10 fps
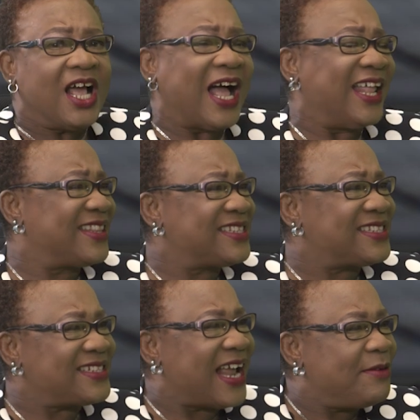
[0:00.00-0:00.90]
at this
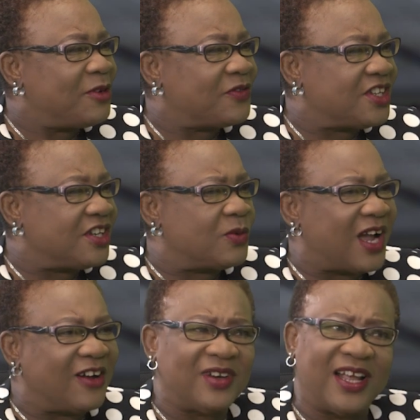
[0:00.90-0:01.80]
time of the year, we
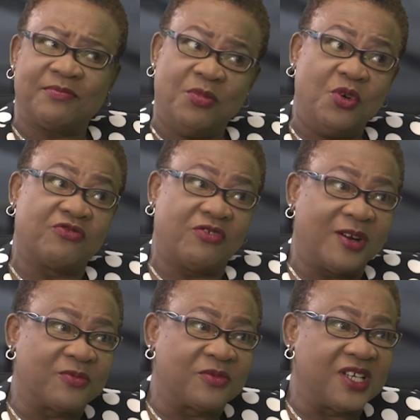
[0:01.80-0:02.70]
have like more
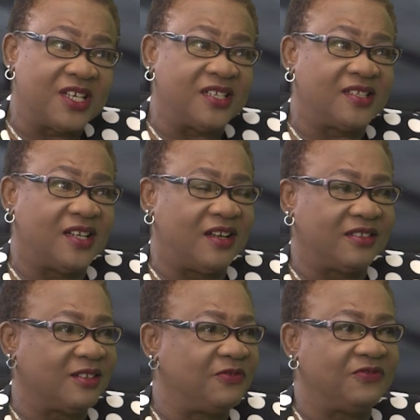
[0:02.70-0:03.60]
robberies, a
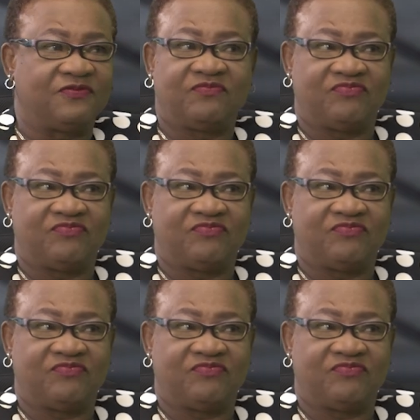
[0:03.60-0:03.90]
lot of